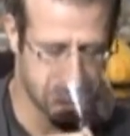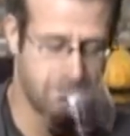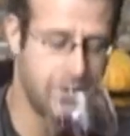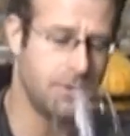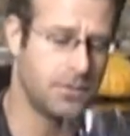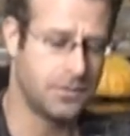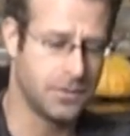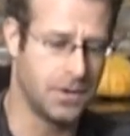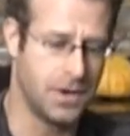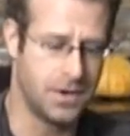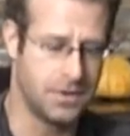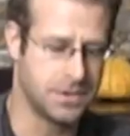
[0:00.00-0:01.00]
Beautiful
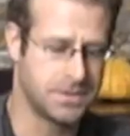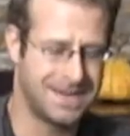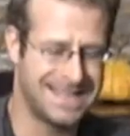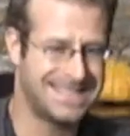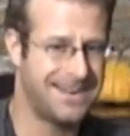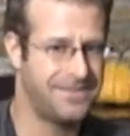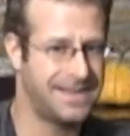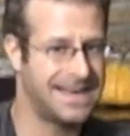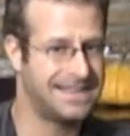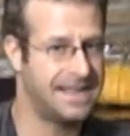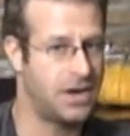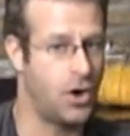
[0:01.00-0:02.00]
nose, but it's definitely
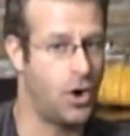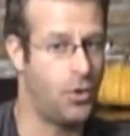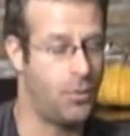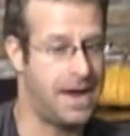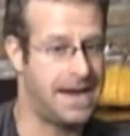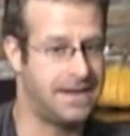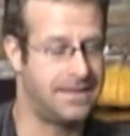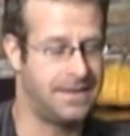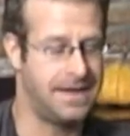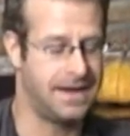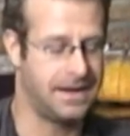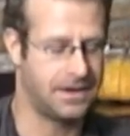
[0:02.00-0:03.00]
got that 08
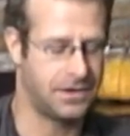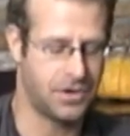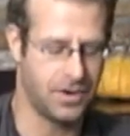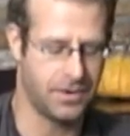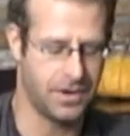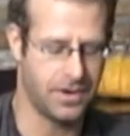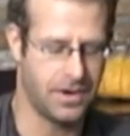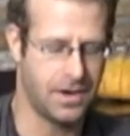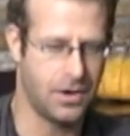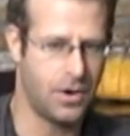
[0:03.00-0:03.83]
thing going on.